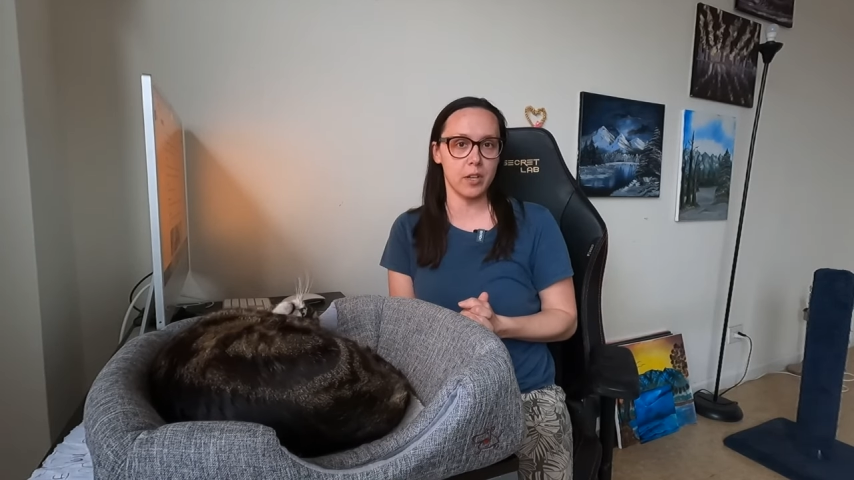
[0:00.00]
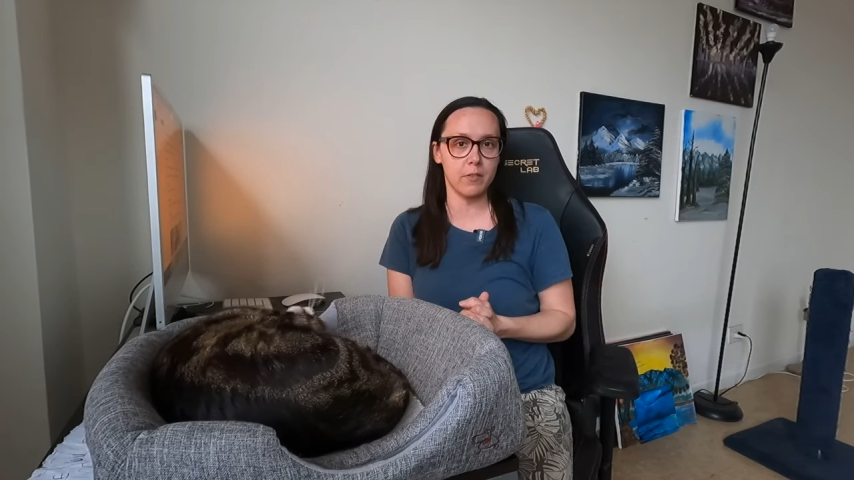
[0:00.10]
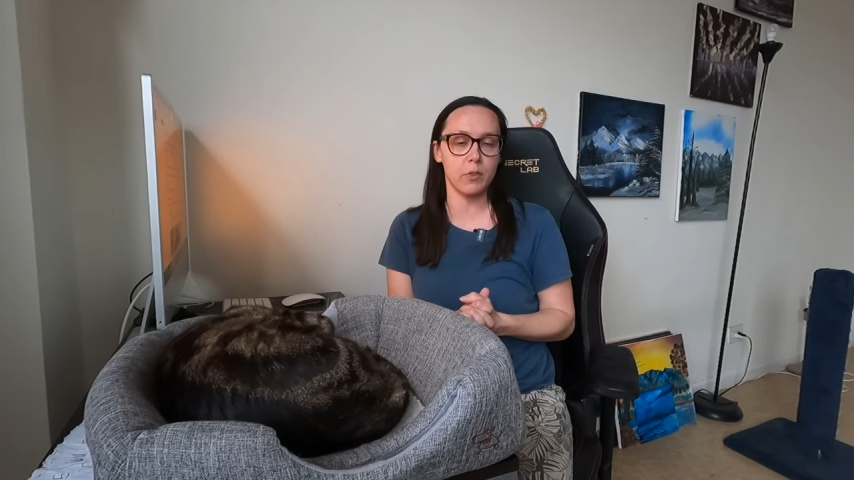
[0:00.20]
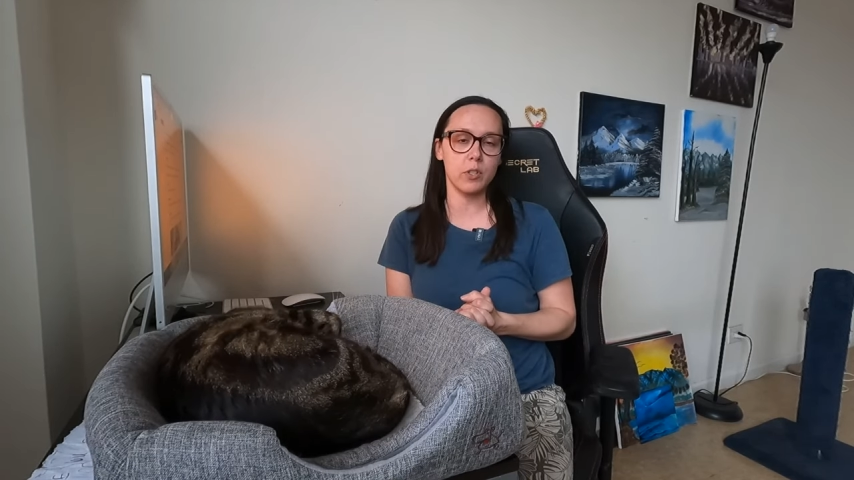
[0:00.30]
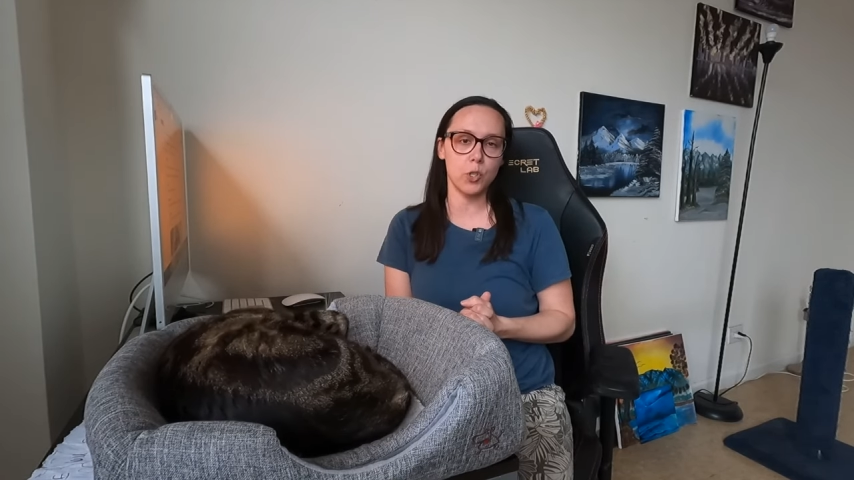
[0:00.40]

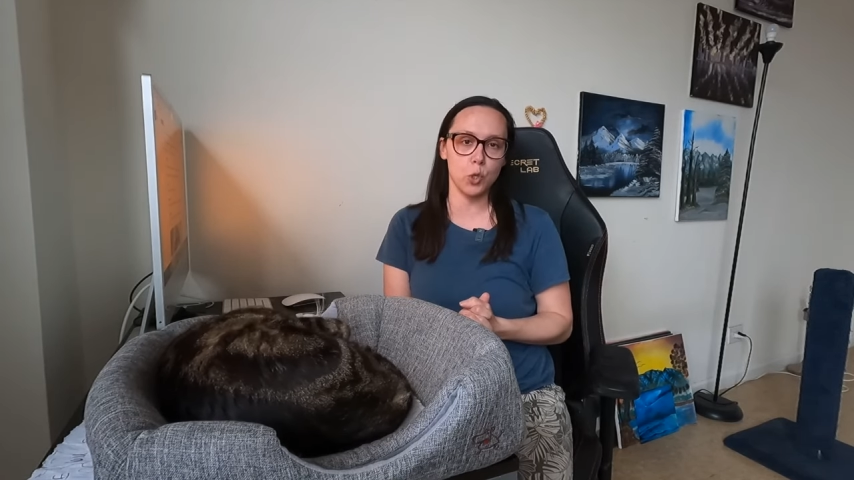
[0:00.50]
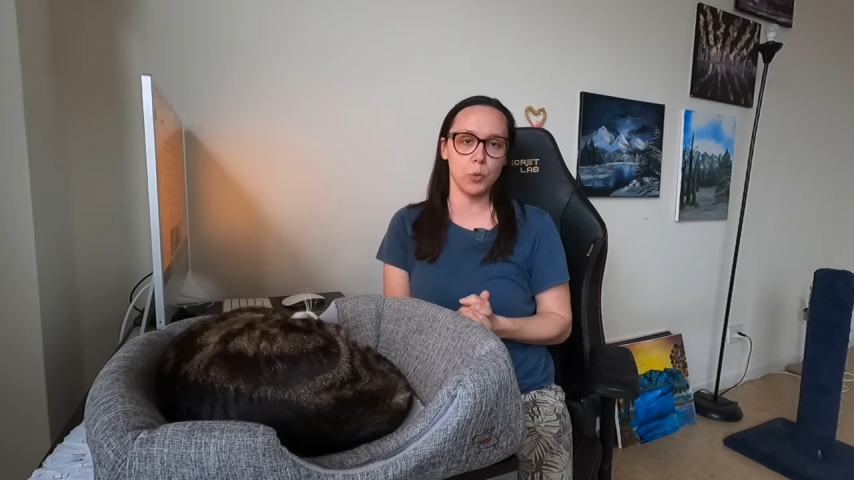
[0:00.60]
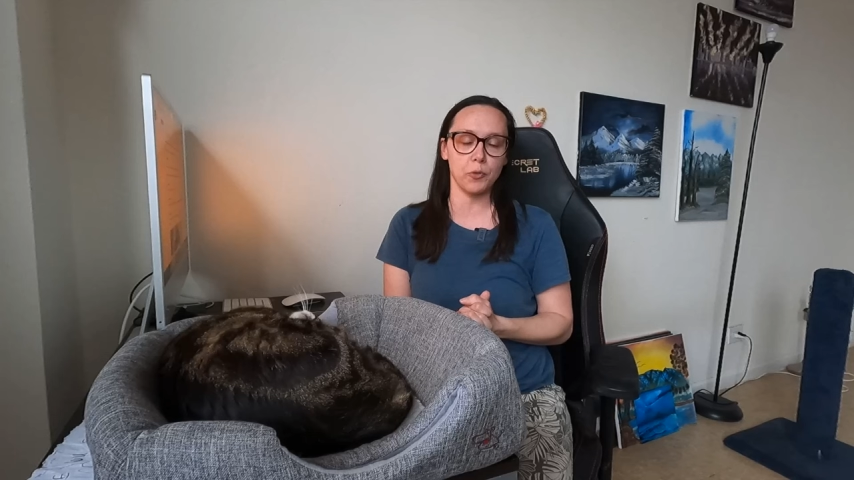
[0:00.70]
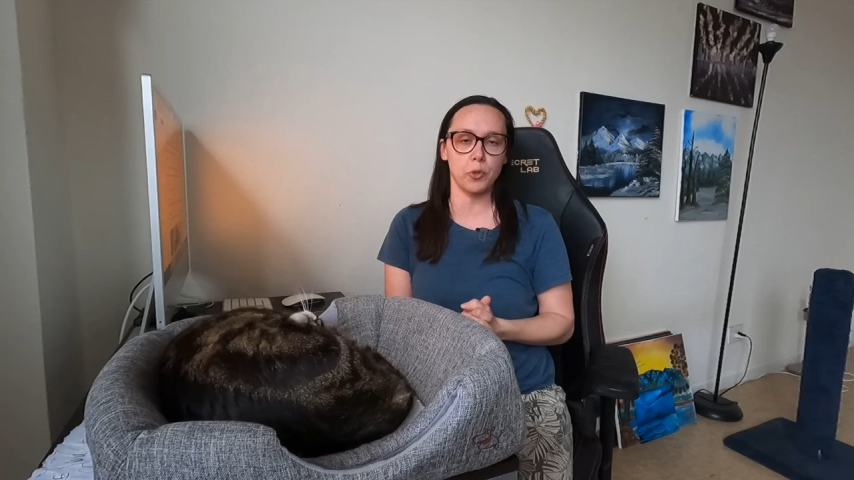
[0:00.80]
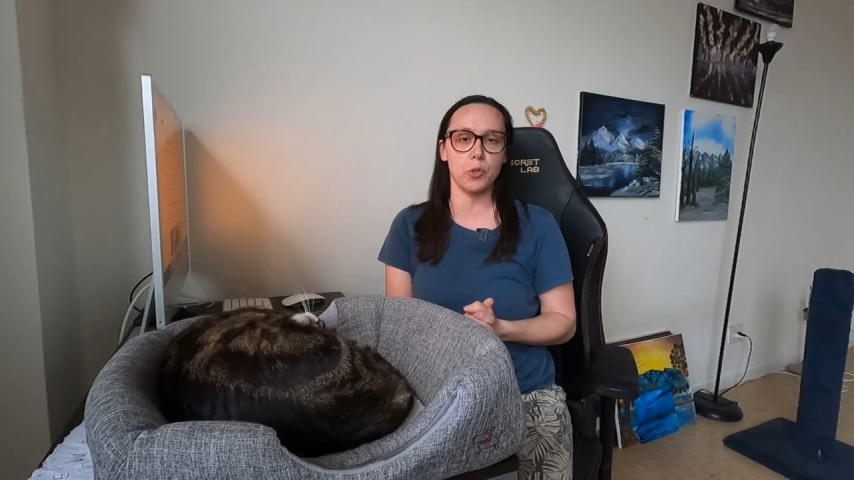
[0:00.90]
of
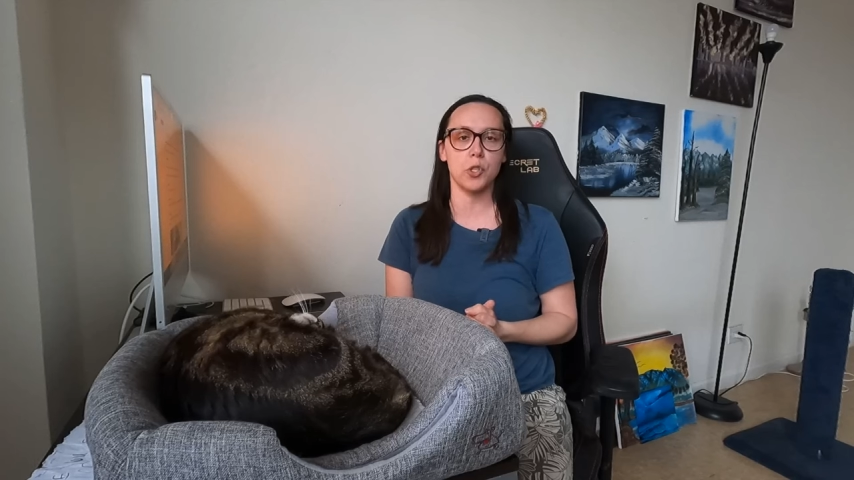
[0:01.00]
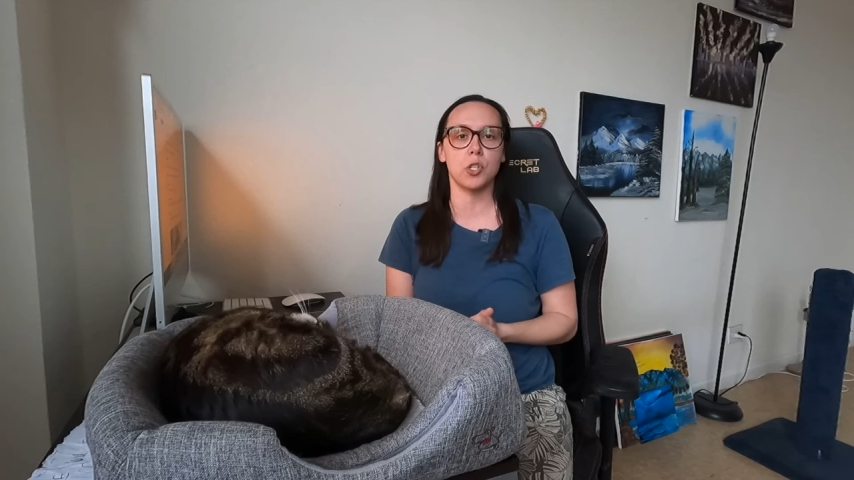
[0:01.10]
superfoods.